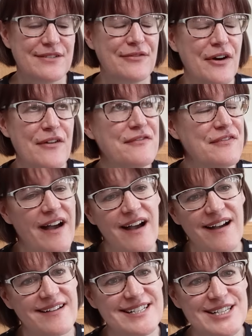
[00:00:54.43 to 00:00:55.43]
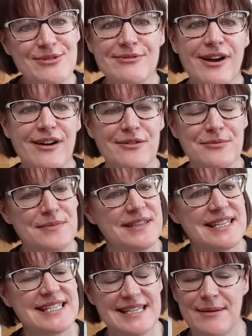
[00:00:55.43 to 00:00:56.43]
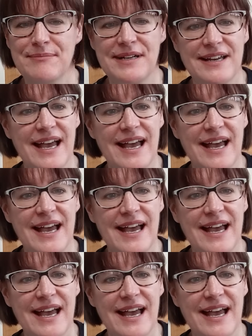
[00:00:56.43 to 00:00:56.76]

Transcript: for far too long with this sampler